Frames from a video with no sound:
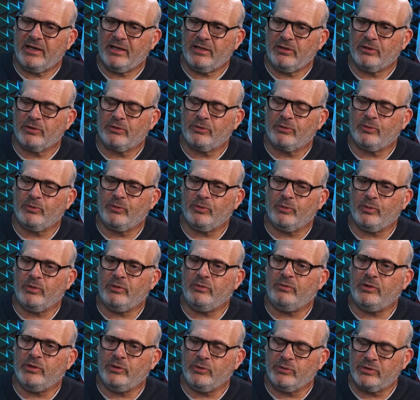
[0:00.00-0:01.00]
I look through the
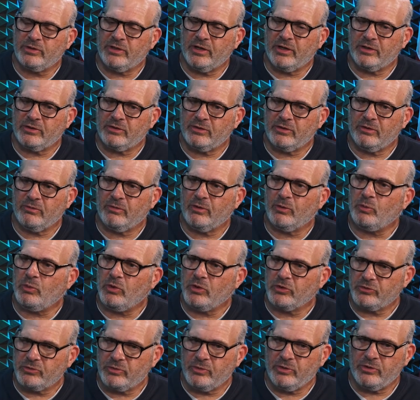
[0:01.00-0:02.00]
review section of the Wall
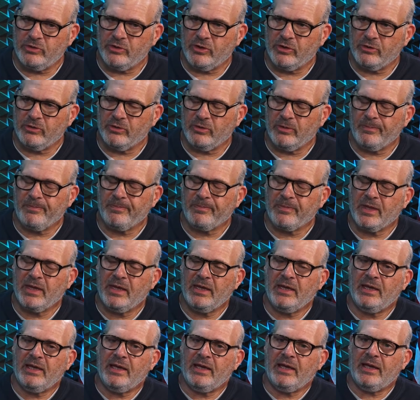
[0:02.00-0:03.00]
Street Journal,
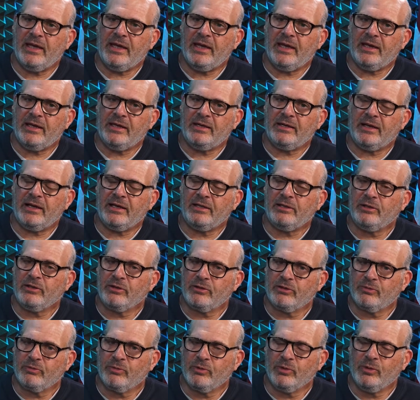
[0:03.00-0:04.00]
and I look
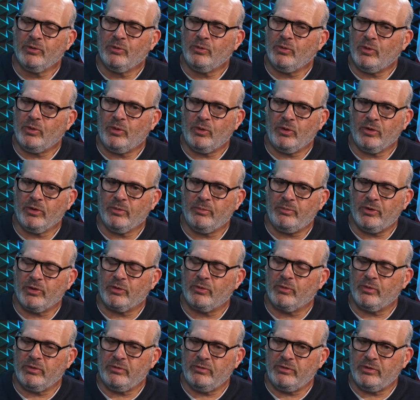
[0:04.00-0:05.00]
through all the
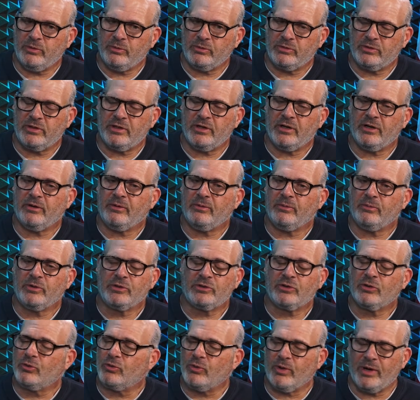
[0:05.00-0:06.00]
book reviews there,
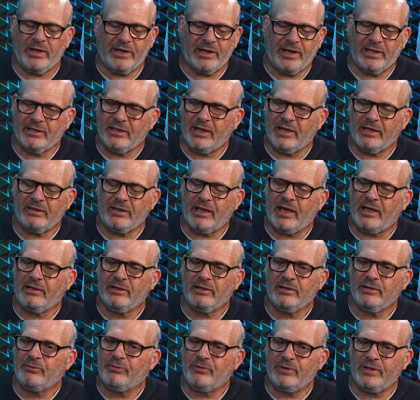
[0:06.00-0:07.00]
which are great. I
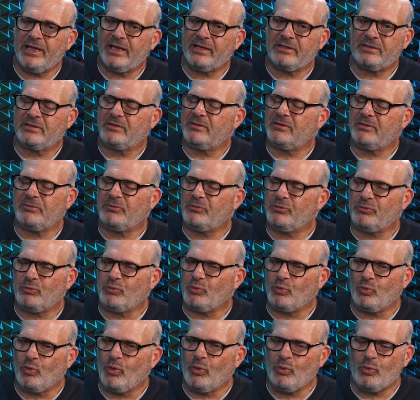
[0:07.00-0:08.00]
live for that.
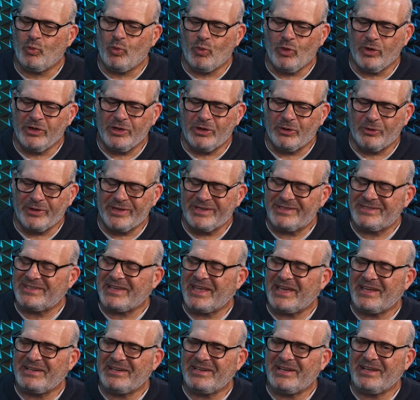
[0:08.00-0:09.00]
You know, that
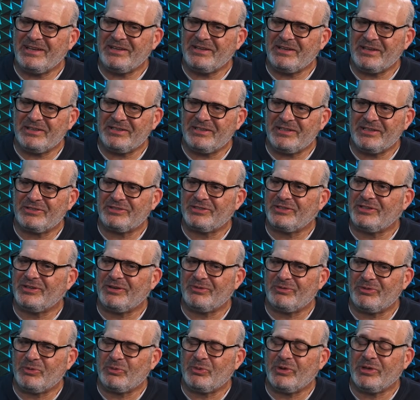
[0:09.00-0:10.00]
Saturday edition
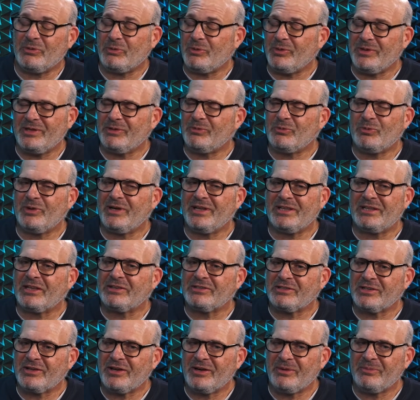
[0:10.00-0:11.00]
of the when it
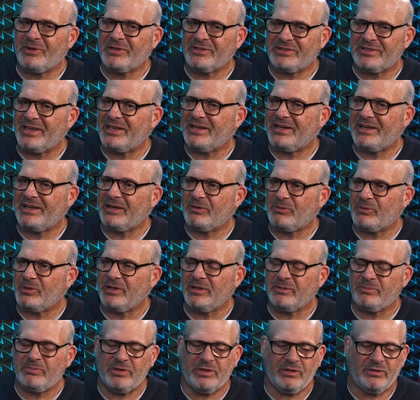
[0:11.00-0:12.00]
doesn't come on Saturday, I get
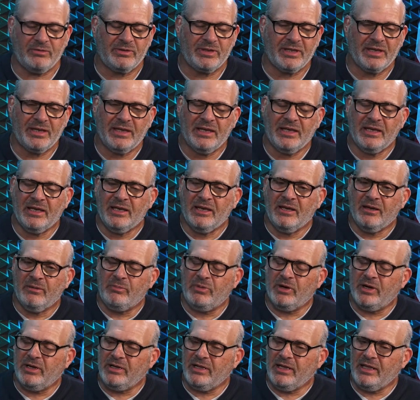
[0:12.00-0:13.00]
really peeved.
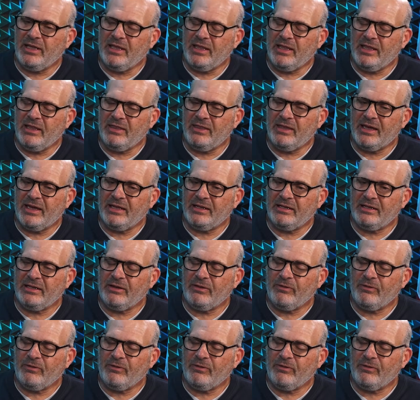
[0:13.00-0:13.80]
But that